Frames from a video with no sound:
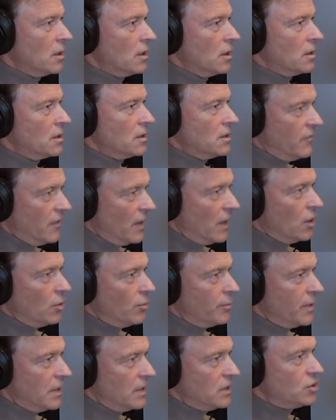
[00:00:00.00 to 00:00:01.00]

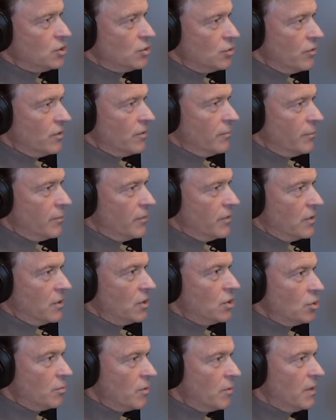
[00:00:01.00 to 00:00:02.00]
develop into the
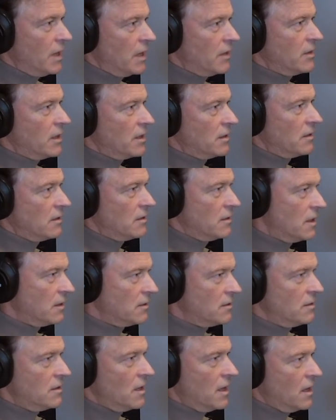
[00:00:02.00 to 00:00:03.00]
human being
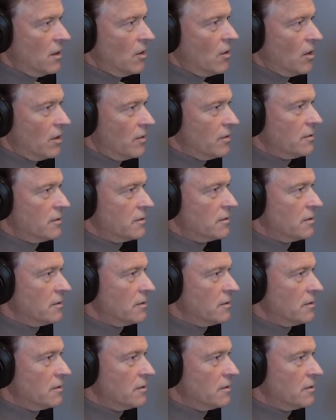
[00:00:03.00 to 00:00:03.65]
that they are,